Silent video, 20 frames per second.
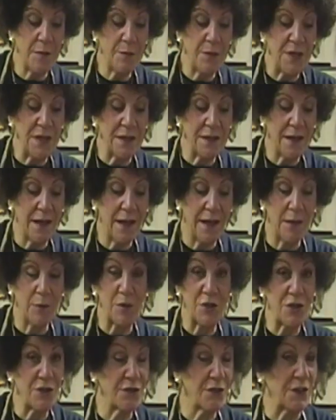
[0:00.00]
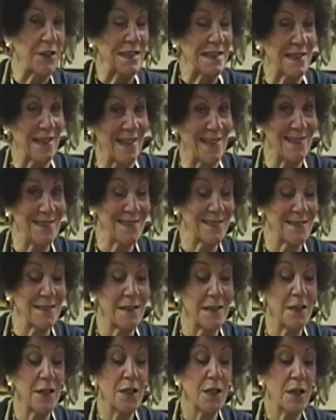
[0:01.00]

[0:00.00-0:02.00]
EPK, which is very light.